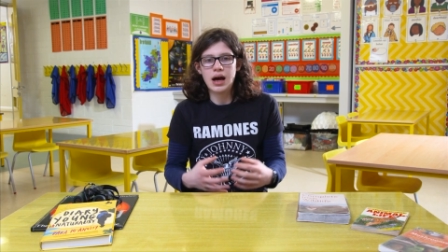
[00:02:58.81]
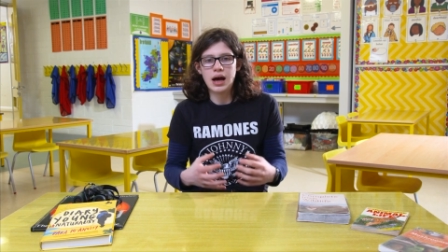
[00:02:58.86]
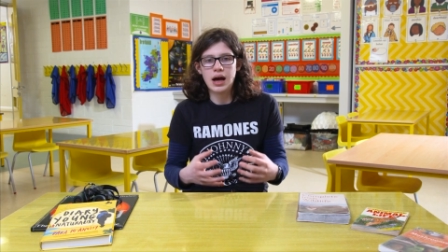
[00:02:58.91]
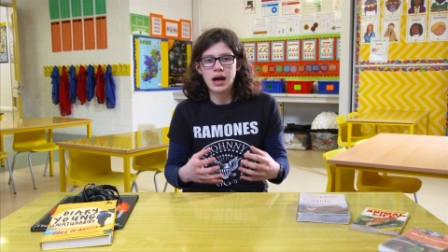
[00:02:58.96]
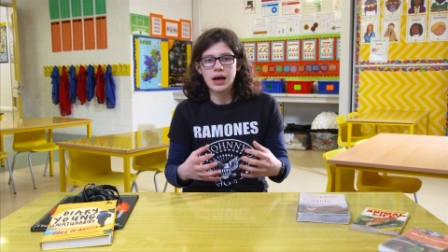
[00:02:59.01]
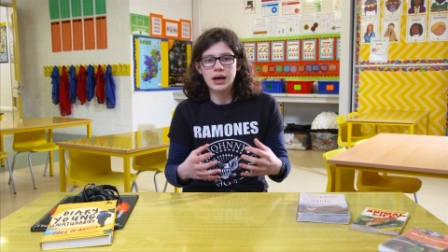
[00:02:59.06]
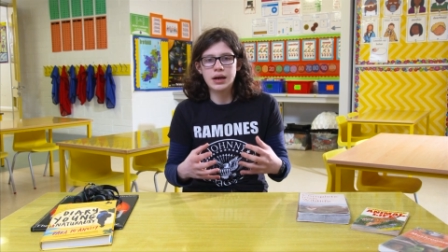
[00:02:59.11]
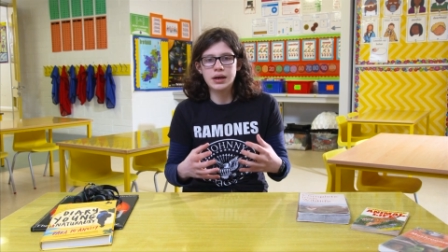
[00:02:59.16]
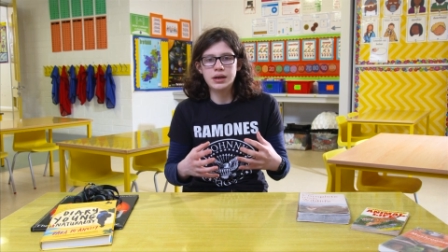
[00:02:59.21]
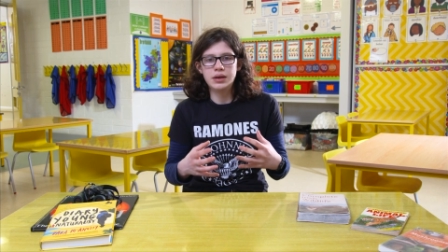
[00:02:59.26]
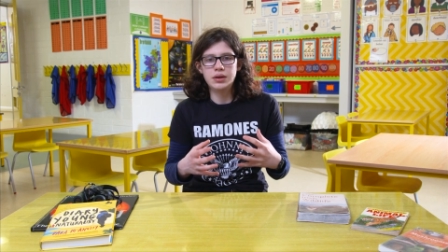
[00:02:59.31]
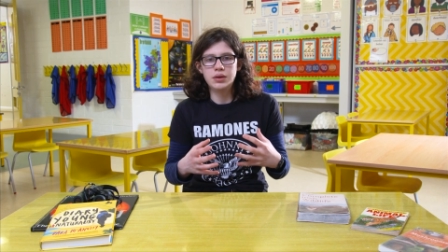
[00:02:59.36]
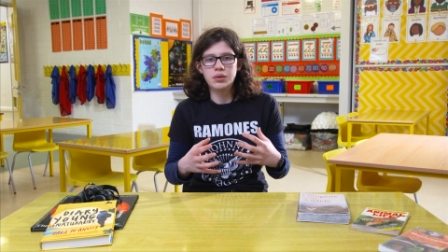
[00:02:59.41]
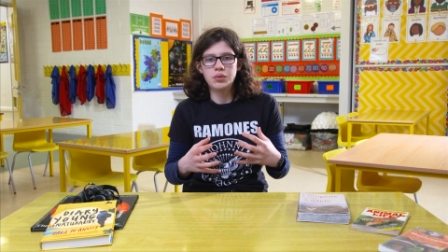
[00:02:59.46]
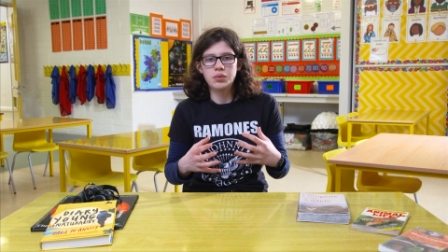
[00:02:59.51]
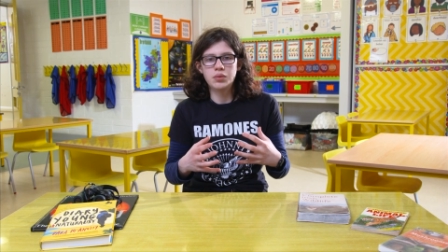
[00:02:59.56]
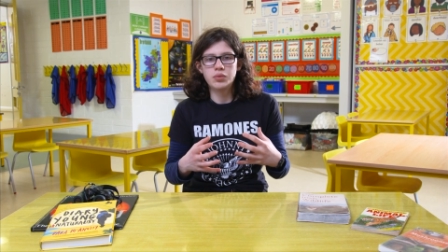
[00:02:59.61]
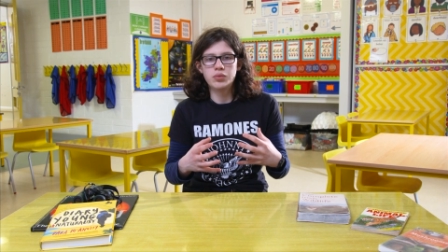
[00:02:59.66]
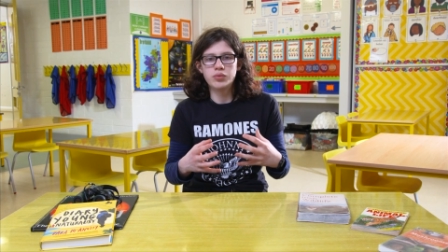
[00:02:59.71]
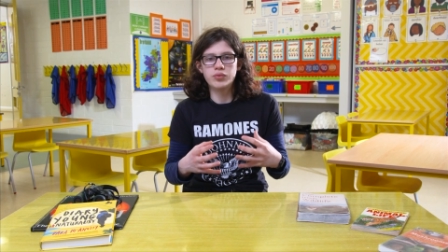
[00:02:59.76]

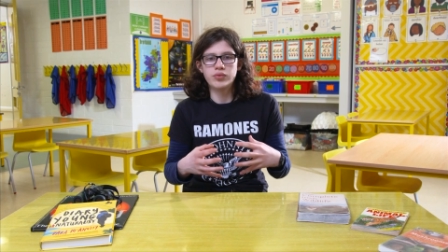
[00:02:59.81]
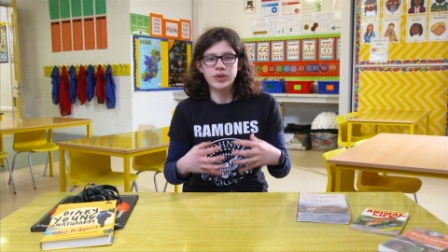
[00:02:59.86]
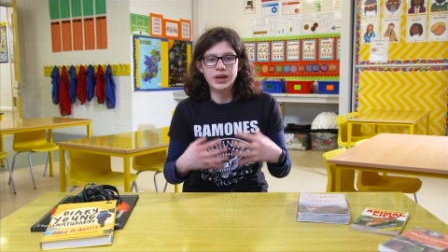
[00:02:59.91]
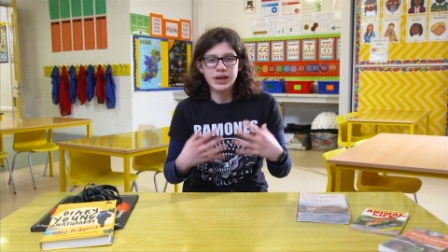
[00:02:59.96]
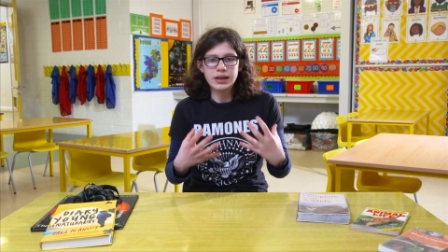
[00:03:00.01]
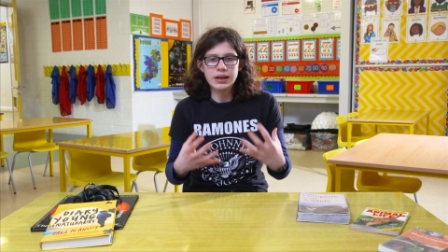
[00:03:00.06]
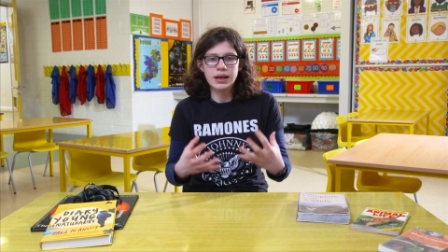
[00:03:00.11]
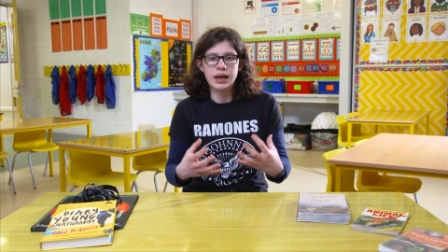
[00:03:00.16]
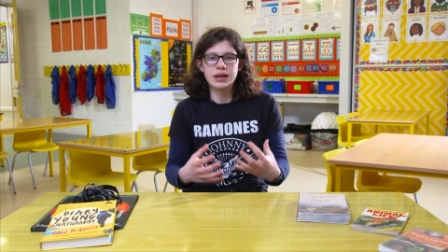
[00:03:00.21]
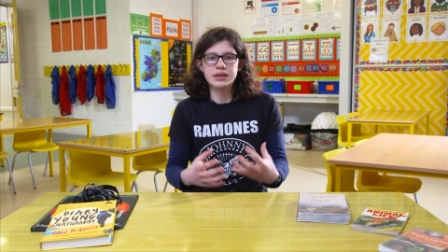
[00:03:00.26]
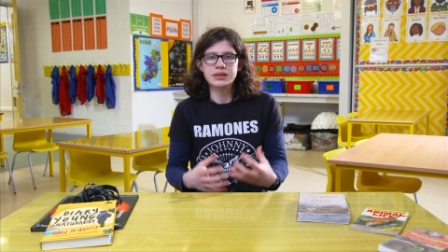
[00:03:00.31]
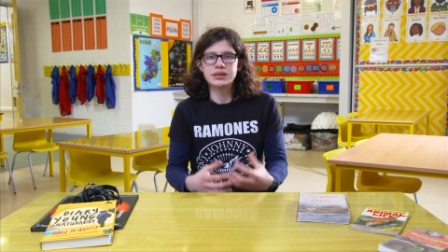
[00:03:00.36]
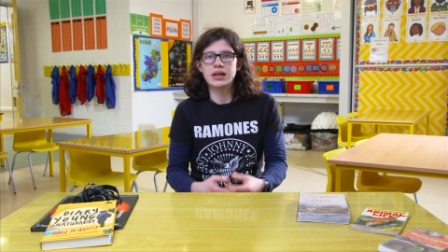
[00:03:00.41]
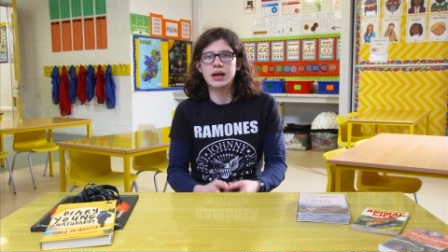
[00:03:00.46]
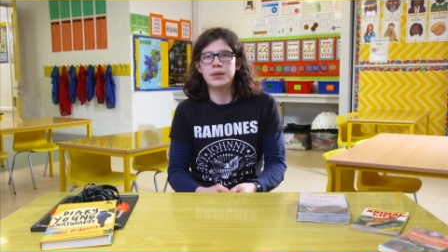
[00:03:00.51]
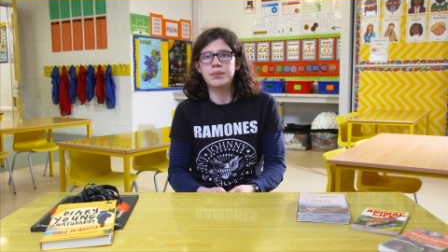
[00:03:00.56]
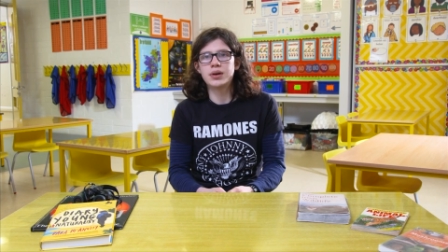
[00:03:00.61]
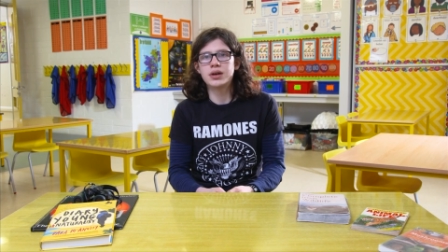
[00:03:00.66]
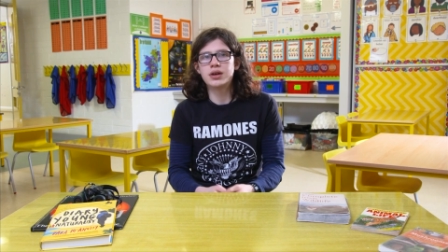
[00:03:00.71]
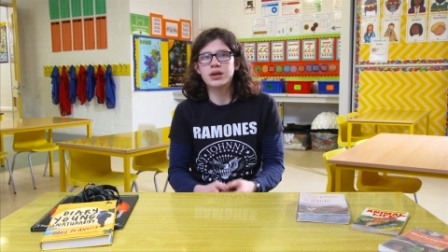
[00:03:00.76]
I realized
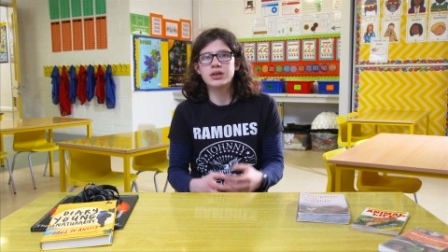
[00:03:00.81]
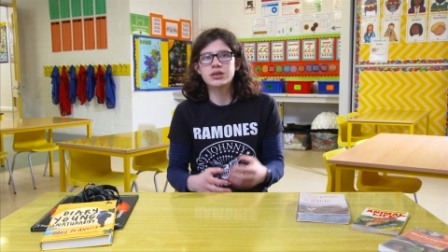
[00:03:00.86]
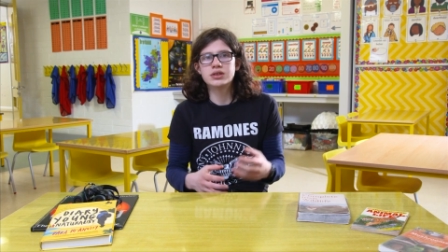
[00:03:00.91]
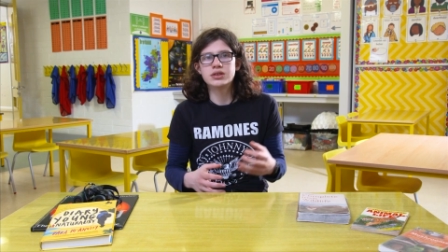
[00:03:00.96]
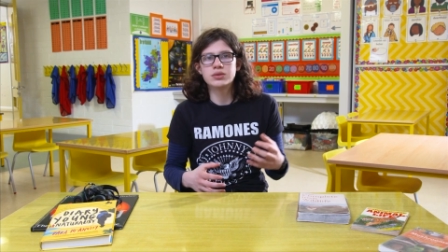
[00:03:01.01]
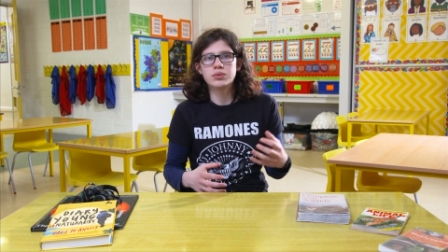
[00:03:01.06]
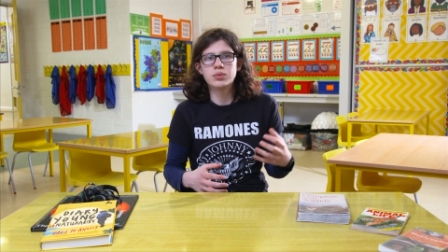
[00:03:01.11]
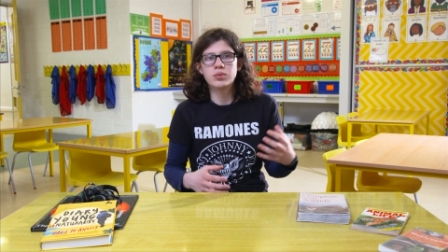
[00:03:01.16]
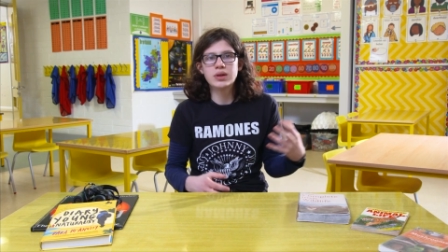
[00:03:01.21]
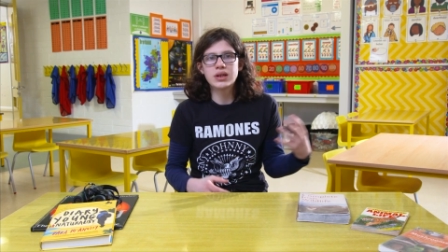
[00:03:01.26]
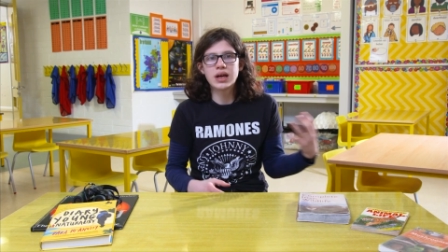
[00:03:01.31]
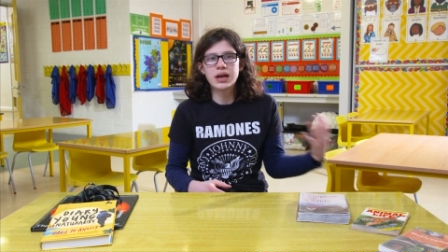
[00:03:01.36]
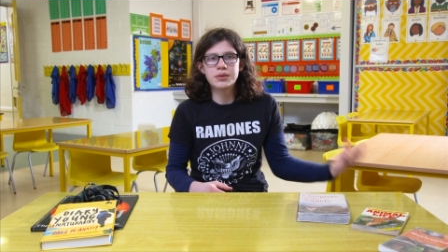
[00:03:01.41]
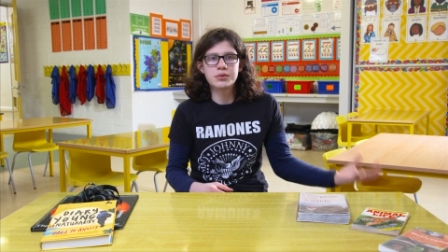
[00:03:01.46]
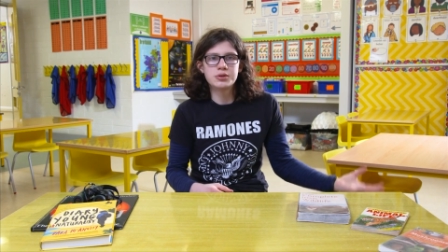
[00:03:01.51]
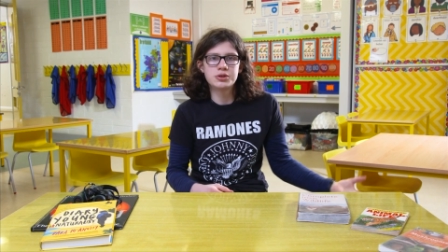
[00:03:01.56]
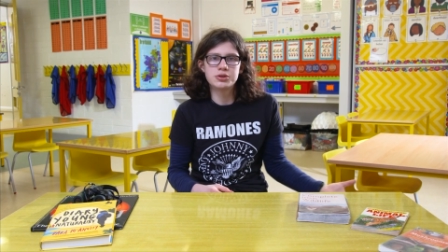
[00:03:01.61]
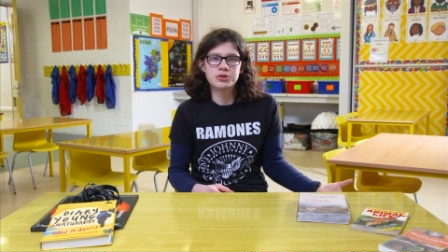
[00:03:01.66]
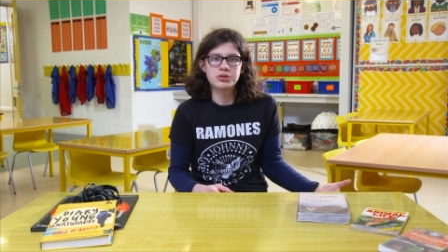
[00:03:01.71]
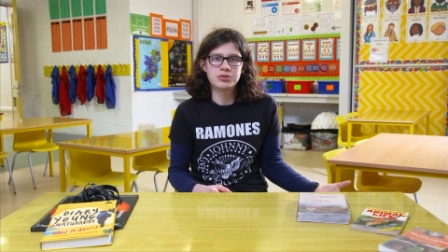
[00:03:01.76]
that because when I
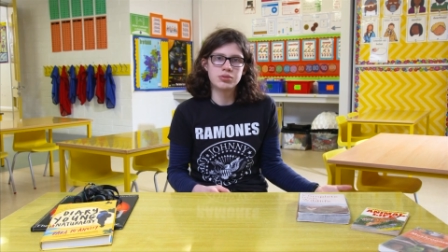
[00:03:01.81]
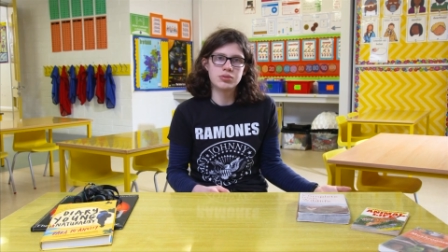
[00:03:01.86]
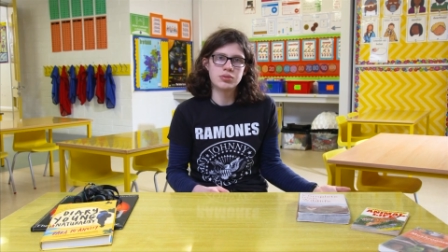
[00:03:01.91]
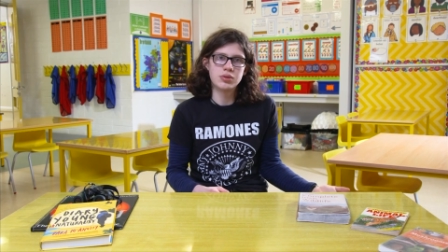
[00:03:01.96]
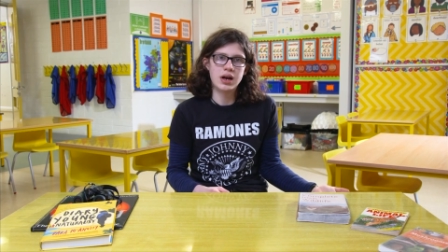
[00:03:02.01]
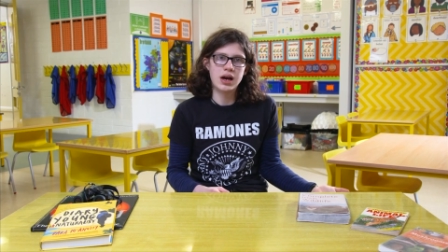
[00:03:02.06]
was